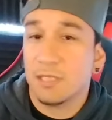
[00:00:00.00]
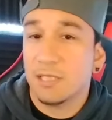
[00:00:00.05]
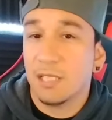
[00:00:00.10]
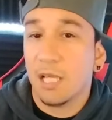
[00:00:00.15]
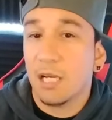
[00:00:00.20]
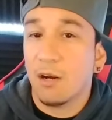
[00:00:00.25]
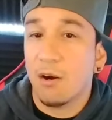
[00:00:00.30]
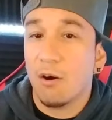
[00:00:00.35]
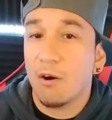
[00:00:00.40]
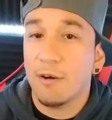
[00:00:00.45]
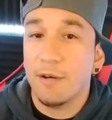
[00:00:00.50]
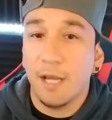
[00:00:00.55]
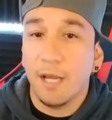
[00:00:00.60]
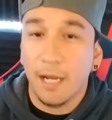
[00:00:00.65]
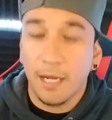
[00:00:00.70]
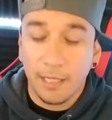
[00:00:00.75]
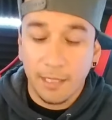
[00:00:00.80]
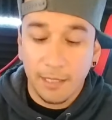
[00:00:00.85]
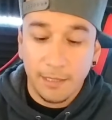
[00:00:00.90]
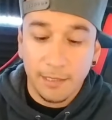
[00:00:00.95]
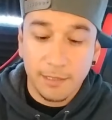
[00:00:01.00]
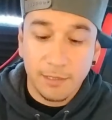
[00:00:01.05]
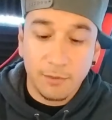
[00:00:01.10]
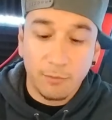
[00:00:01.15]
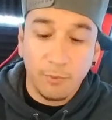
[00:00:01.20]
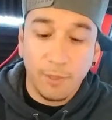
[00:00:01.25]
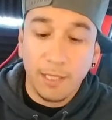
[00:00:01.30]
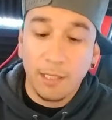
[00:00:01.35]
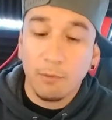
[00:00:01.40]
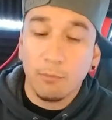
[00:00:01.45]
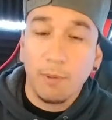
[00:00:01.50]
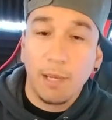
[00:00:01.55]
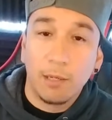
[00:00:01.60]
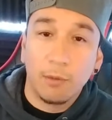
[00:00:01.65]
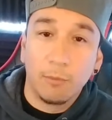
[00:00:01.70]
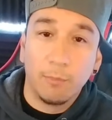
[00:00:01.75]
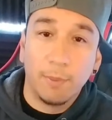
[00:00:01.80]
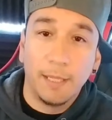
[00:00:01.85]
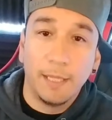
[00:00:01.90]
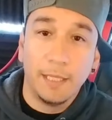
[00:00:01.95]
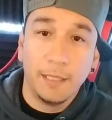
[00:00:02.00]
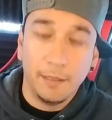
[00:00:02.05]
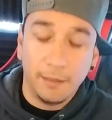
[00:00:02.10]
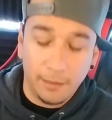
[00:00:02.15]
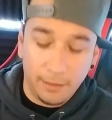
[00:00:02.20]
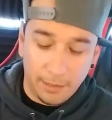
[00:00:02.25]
It's not a hard knock. It's a regular rattle bait.